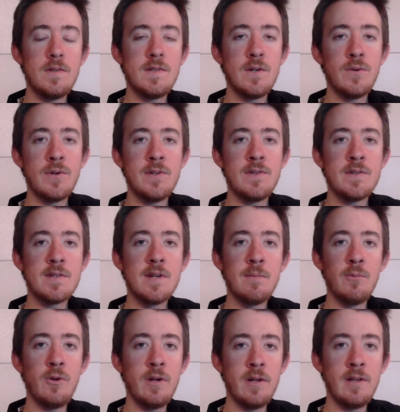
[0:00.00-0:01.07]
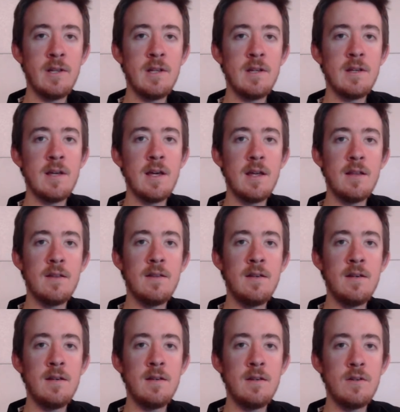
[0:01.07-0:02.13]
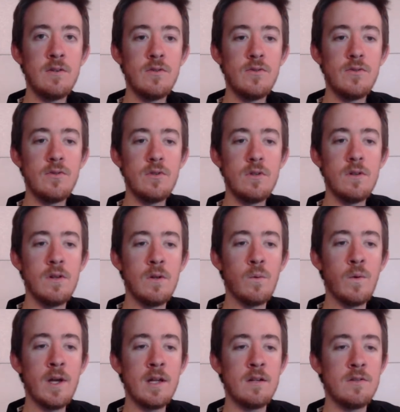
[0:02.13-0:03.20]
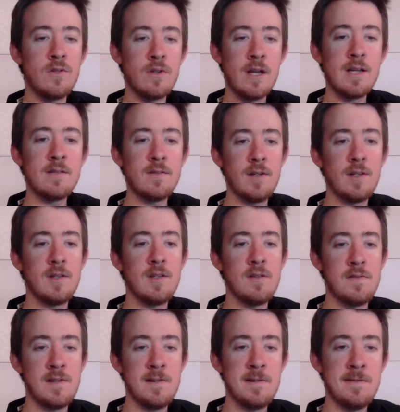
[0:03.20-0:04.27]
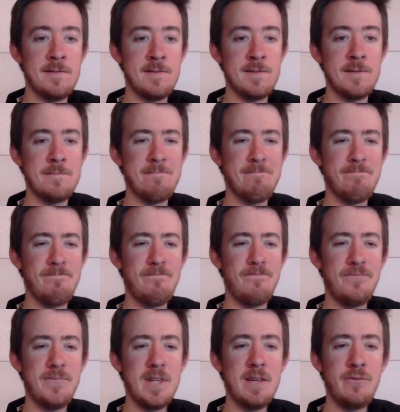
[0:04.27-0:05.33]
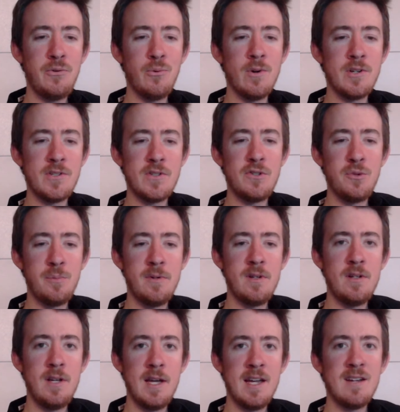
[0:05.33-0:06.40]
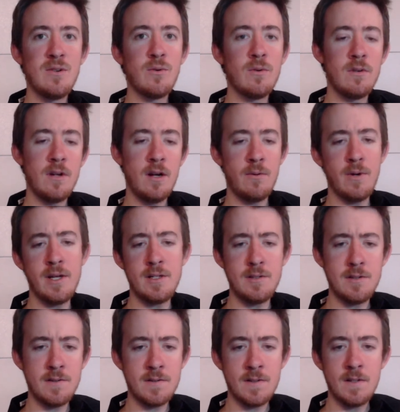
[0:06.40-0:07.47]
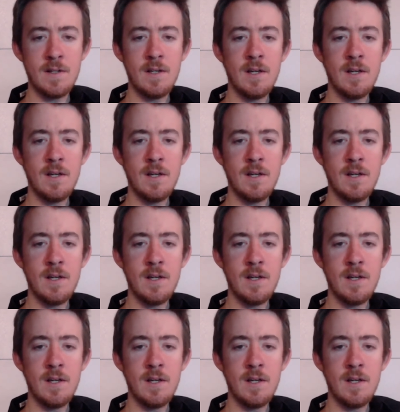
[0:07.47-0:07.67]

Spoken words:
So, in summary, the way to translate this is, if you are stupid and or not righteous,